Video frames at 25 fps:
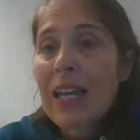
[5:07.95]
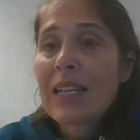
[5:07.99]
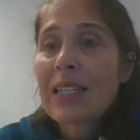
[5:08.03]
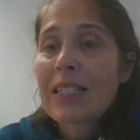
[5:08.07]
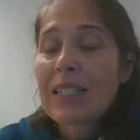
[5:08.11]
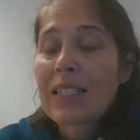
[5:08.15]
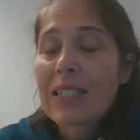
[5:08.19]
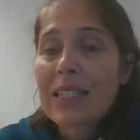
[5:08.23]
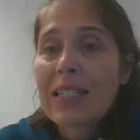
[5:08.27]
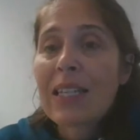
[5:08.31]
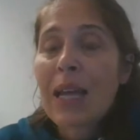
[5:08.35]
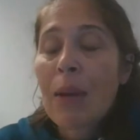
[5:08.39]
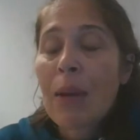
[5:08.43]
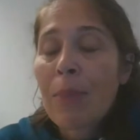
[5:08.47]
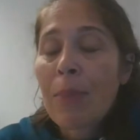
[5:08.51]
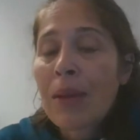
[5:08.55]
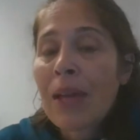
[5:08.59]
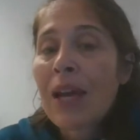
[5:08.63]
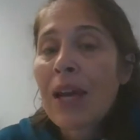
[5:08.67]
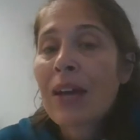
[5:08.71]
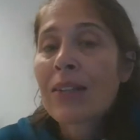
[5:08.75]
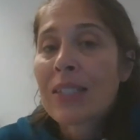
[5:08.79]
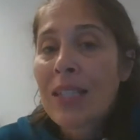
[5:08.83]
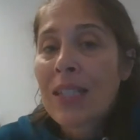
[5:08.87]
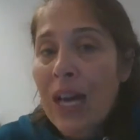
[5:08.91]
stepping
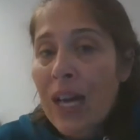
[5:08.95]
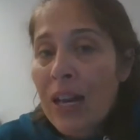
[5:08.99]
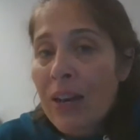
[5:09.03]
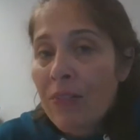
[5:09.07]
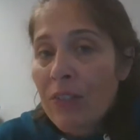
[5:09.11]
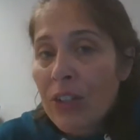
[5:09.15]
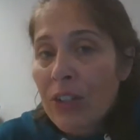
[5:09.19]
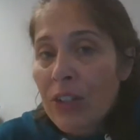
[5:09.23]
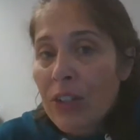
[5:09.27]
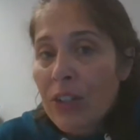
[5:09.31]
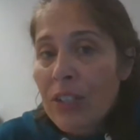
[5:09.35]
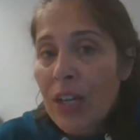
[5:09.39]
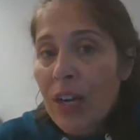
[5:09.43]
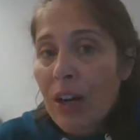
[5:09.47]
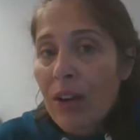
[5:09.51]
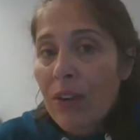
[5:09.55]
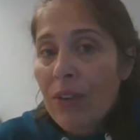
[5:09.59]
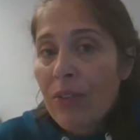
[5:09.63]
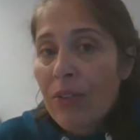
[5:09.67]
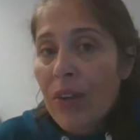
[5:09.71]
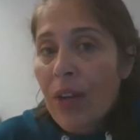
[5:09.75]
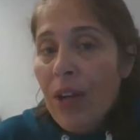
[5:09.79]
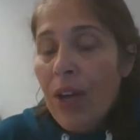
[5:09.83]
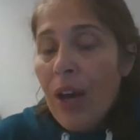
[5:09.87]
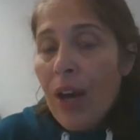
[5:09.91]
outside of
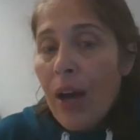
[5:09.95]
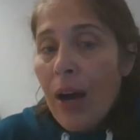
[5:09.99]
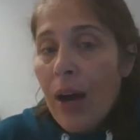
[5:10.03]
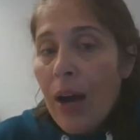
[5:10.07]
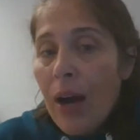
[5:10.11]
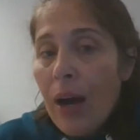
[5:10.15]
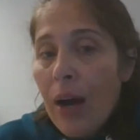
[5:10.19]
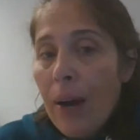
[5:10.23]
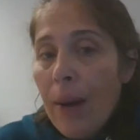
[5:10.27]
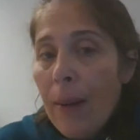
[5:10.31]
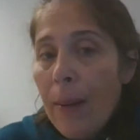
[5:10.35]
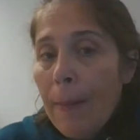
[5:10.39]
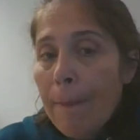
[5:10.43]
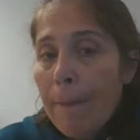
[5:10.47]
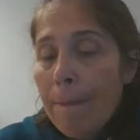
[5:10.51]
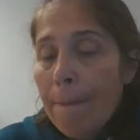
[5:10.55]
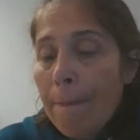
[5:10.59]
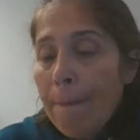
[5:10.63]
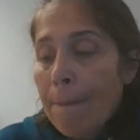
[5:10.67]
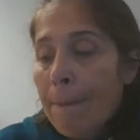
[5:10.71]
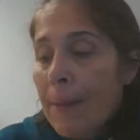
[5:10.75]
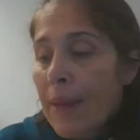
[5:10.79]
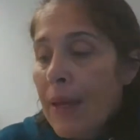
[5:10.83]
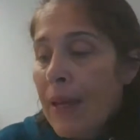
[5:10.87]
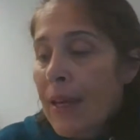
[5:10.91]
yourself and
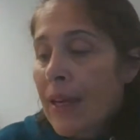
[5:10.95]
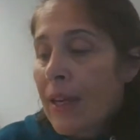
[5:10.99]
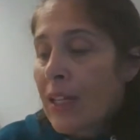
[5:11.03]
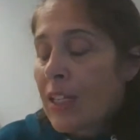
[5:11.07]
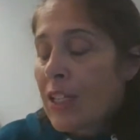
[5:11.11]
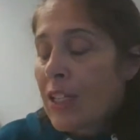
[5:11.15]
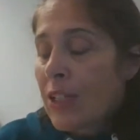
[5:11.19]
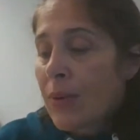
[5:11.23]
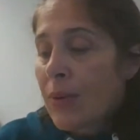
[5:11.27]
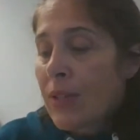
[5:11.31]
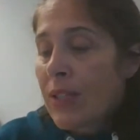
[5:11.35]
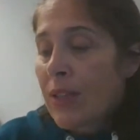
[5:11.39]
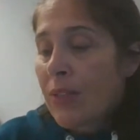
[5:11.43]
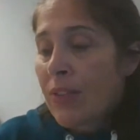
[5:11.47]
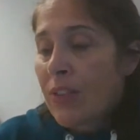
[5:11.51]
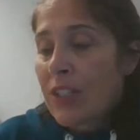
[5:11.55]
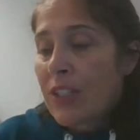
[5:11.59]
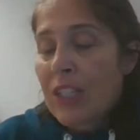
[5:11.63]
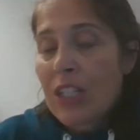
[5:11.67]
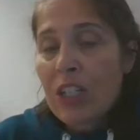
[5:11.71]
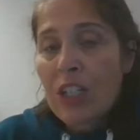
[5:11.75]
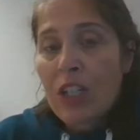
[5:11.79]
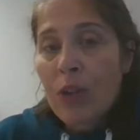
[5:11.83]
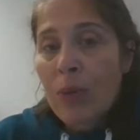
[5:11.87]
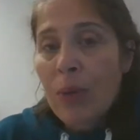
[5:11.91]
into a different
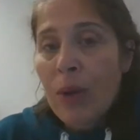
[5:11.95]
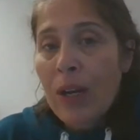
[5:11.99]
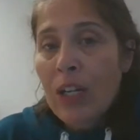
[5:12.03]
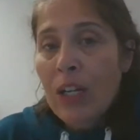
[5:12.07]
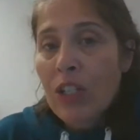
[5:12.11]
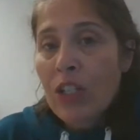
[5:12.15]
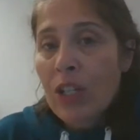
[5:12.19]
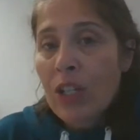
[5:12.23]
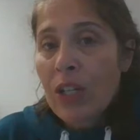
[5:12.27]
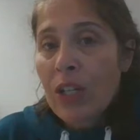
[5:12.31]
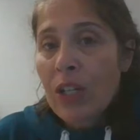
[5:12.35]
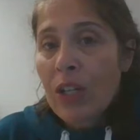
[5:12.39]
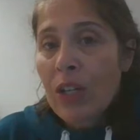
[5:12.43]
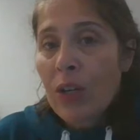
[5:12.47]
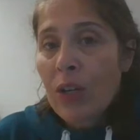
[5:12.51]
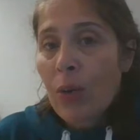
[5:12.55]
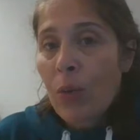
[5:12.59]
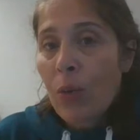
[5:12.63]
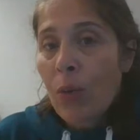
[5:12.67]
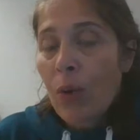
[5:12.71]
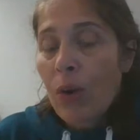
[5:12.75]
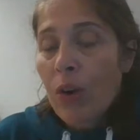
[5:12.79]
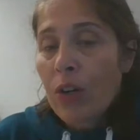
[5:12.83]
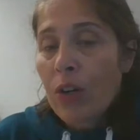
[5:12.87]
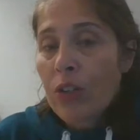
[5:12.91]
situation in
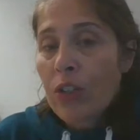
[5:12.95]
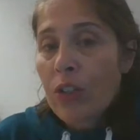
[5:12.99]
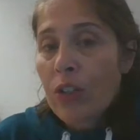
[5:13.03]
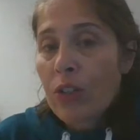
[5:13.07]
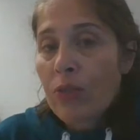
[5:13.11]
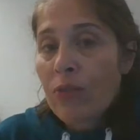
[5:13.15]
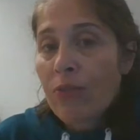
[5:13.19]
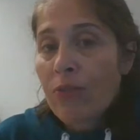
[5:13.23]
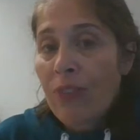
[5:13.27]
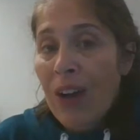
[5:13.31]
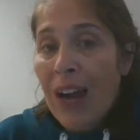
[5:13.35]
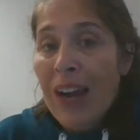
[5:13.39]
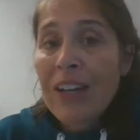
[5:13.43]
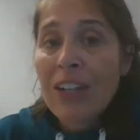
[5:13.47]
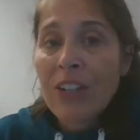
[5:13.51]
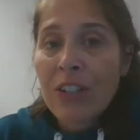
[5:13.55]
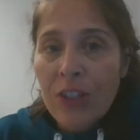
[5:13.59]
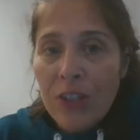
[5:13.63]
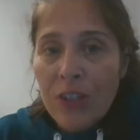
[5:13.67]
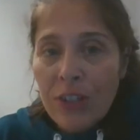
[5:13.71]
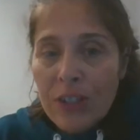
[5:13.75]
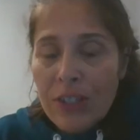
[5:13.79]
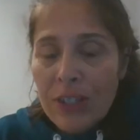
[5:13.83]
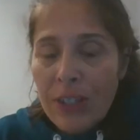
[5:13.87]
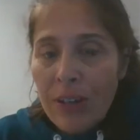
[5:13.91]
order to find
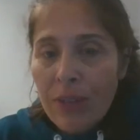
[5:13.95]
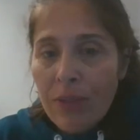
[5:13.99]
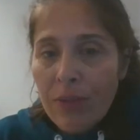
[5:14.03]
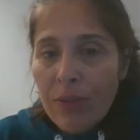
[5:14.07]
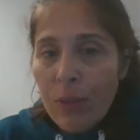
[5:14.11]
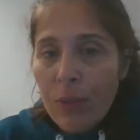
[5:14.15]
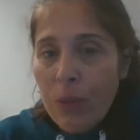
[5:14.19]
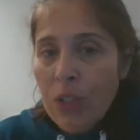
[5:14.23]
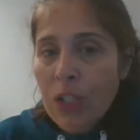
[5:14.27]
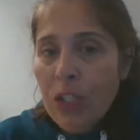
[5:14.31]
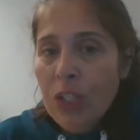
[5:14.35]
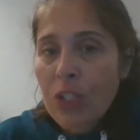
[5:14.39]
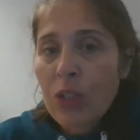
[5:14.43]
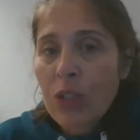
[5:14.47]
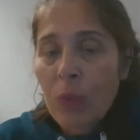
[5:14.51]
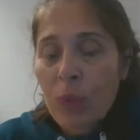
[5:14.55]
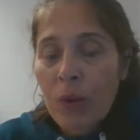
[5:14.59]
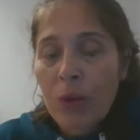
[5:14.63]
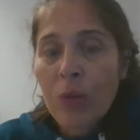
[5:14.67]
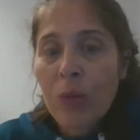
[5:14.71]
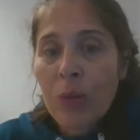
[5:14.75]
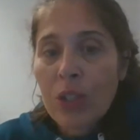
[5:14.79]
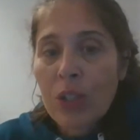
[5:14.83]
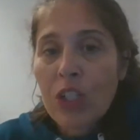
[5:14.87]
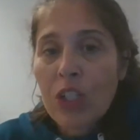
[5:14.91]
yourself, which is sort
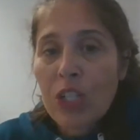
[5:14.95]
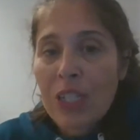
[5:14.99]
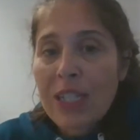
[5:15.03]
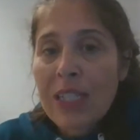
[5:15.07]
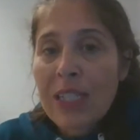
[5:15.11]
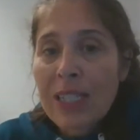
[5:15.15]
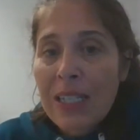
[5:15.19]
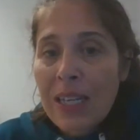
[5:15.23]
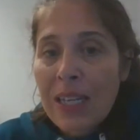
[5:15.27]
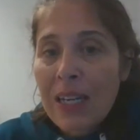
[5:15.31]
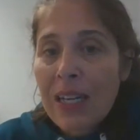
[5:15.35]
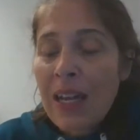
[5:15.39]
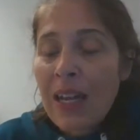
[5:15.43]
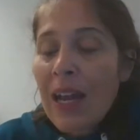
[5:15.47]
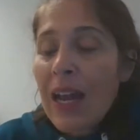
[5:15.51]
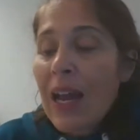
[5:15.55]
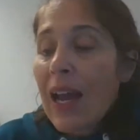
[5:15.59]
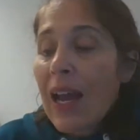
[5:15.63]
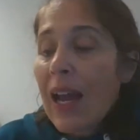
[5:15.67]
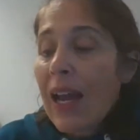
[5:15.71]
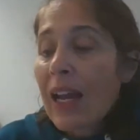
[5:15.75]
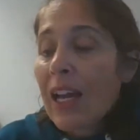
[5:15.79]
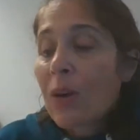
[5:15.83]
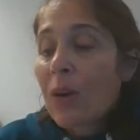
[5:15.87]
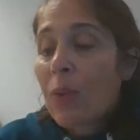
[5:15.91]
of what she did
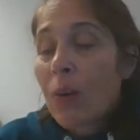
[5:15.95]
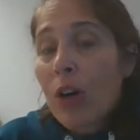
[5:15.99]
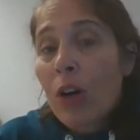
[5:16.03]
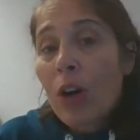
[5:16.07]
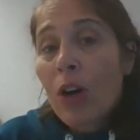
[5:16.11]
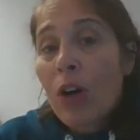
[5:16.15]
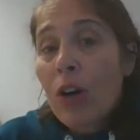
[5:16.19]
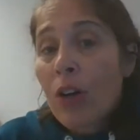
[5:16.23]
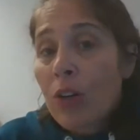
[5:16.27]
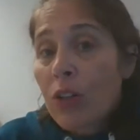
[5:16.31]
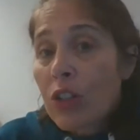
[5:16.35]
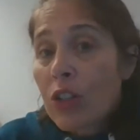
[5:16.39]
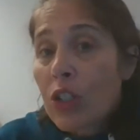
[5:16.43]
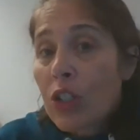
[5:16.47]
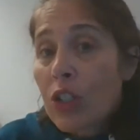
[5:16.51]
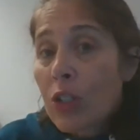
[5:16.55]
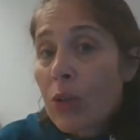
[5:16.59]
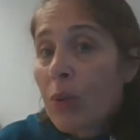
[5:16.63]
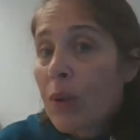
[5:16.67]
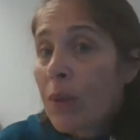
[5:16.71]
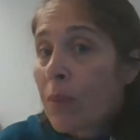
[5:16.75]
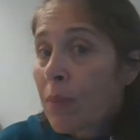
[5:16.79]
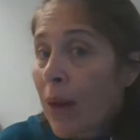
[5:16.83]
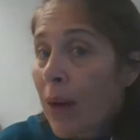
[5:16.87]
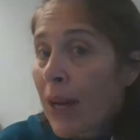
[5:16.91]
and what Arnold's
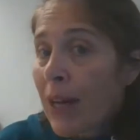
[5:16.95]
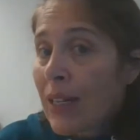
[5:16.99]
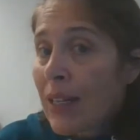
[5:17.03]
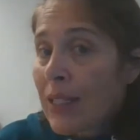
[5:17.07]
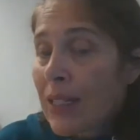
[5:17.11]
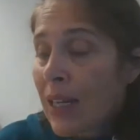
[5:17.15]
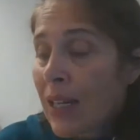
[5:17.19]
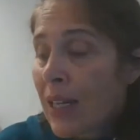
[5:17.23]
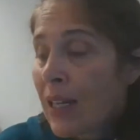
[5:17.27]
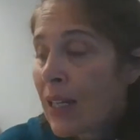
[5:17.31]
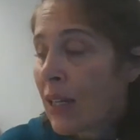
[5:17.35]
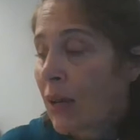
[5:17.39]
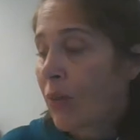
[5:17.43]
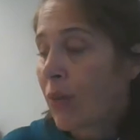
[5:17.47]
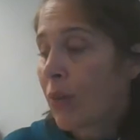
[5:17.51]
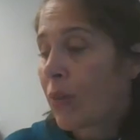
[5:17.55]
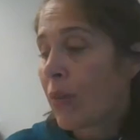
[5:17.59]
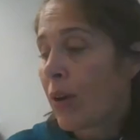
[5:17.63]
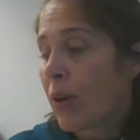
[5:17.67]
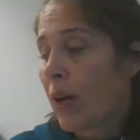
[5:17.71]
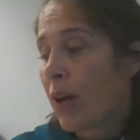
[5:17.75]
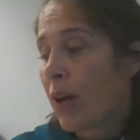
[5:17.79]
doing by attending